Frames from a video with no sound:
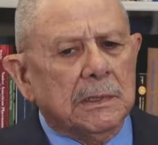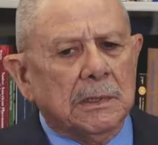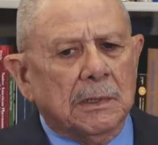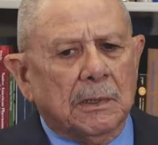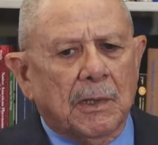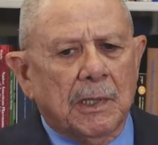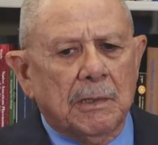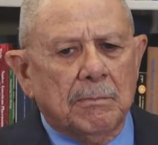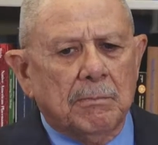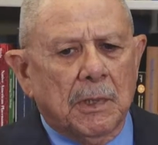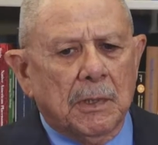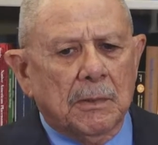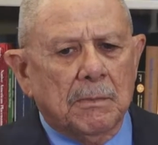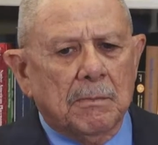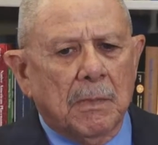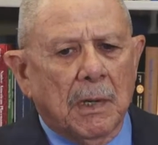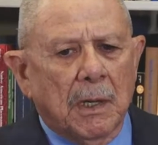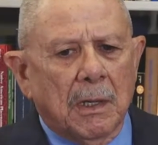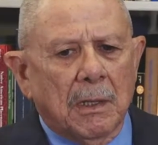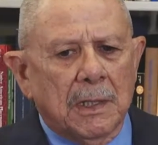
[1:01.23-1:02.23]
The great
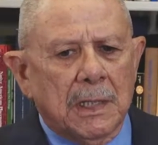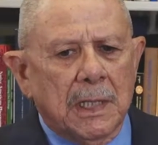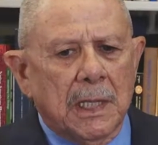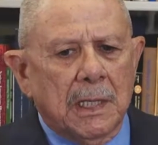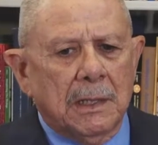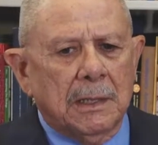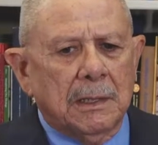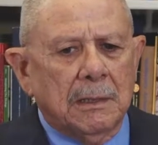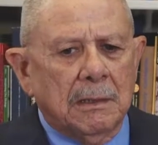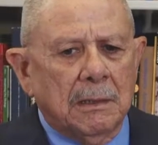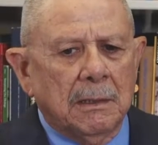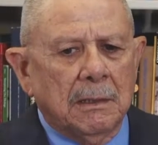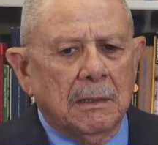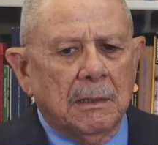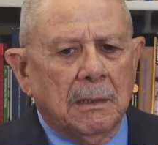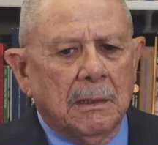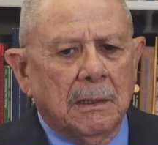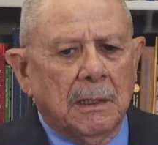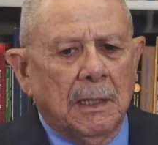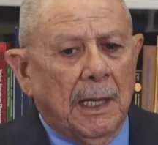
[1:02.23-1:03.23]
Burton Barr and I
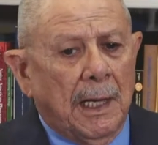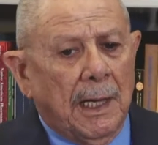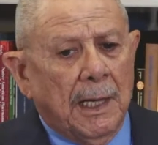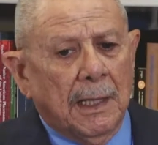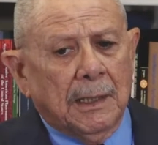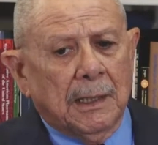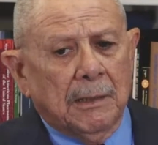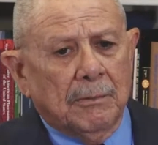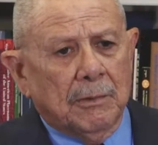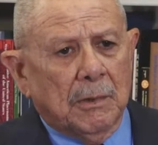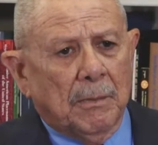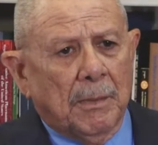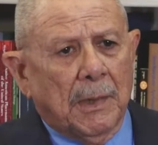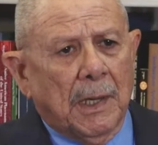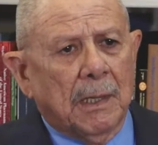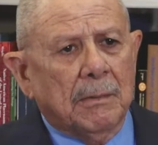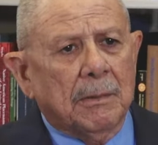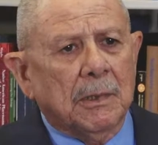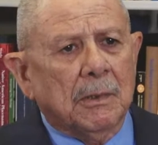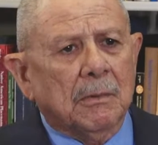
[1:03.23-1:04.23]
and Governor
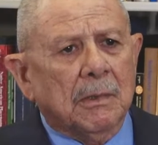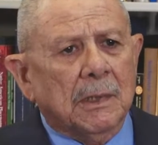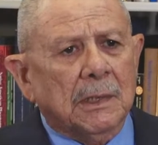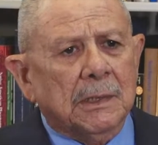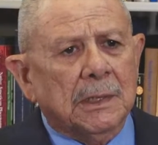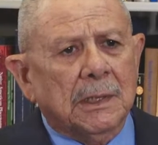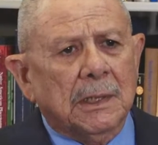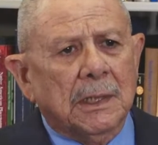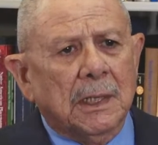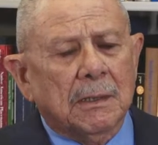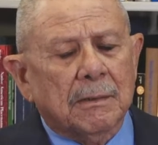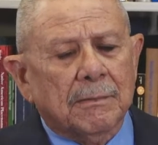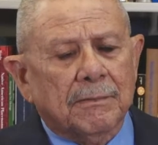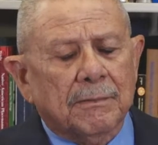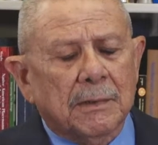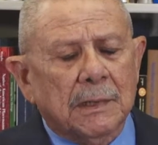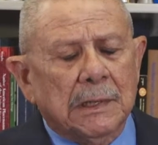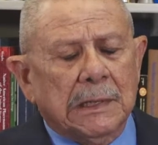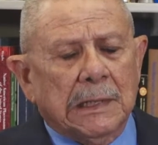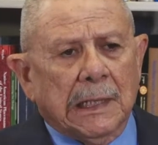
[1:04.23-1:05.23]
Babbitt worked together
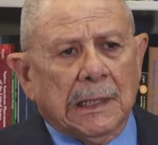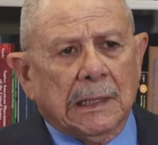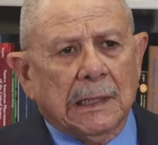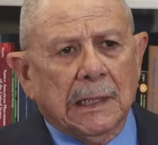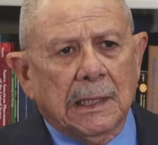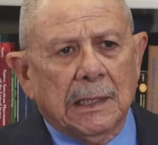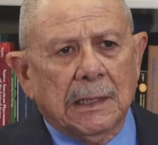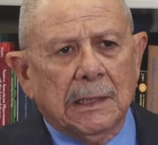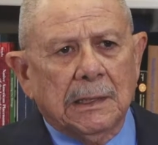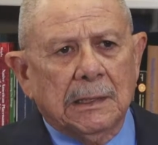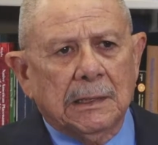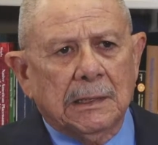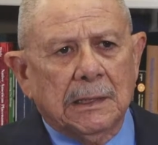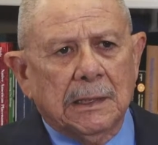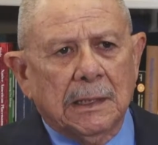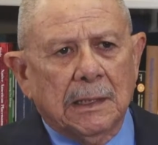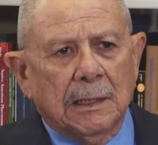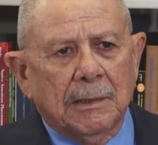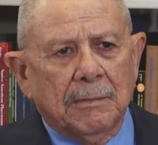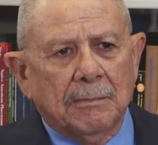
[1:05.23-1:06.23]
for a decade.
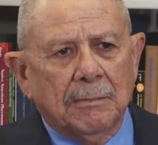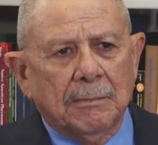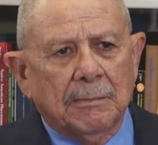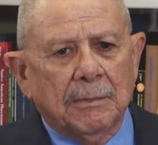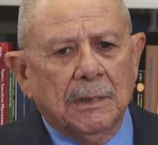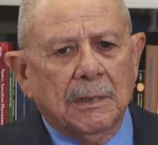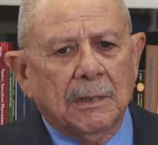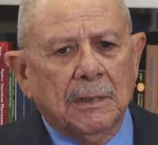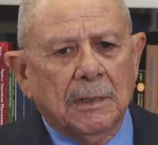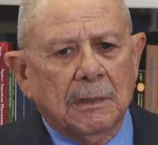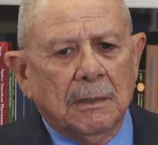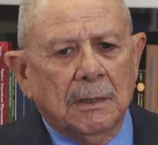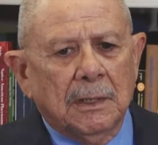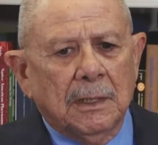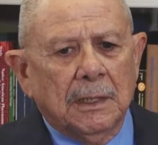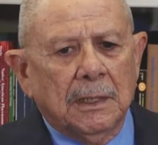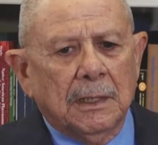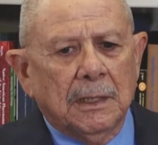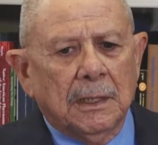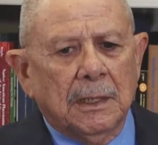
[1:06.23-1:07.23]
Um,
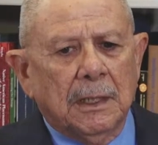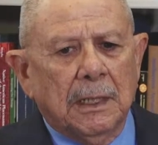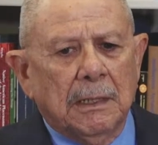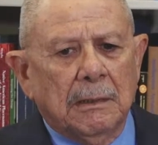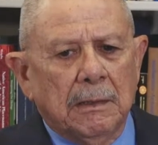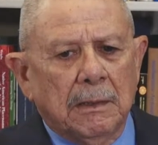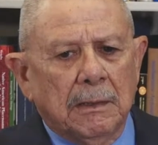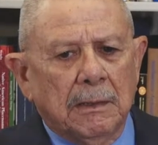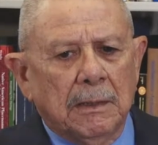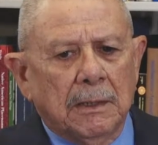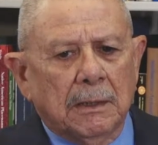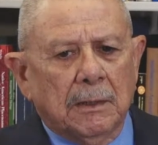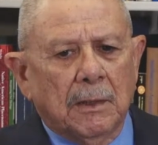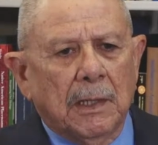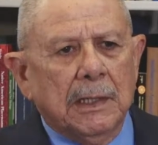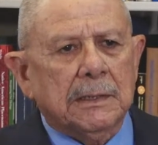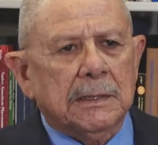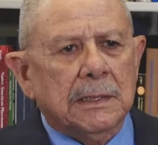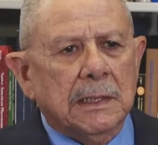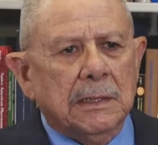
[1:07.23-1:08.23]
in a, in a
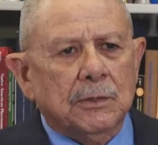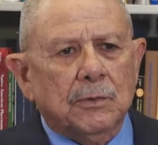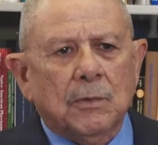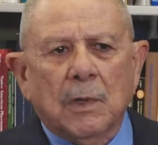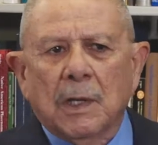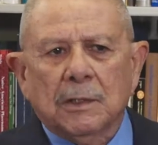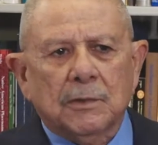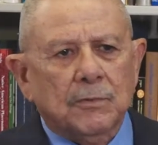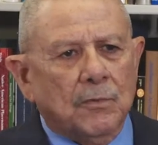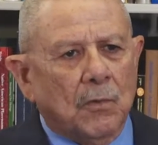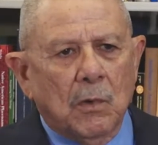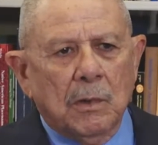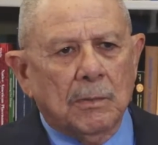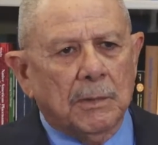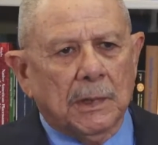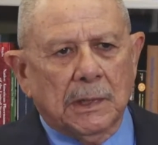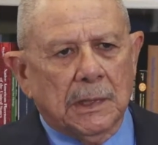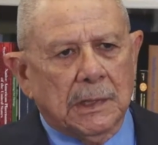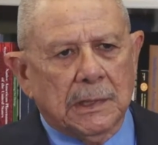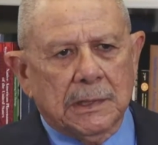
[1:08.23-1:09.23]
great sense,
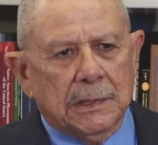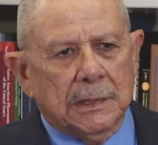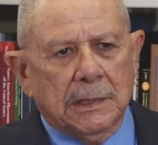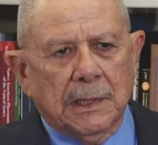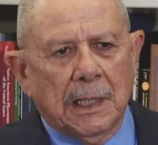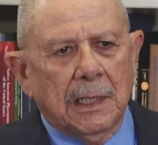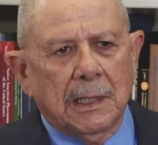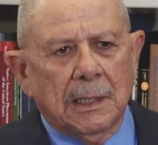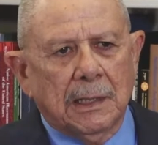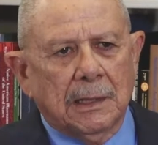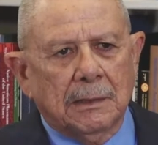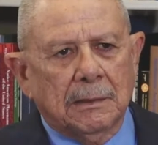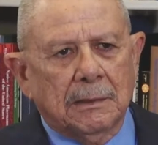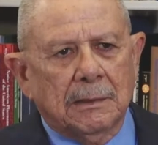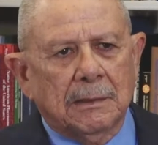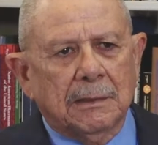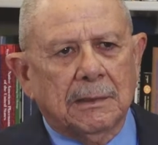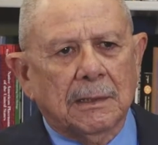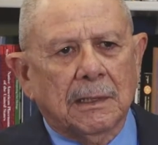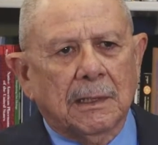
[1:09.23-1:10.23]
transforming the state,
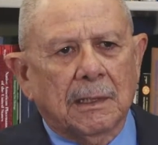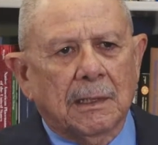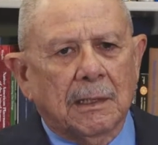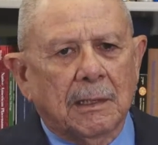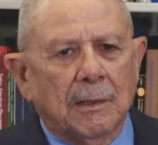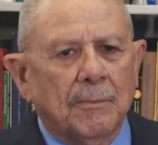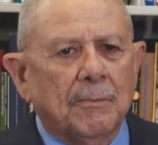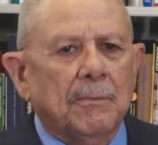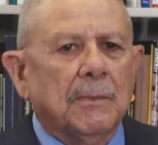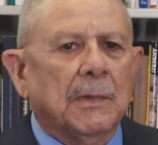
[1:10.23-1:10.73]
uh,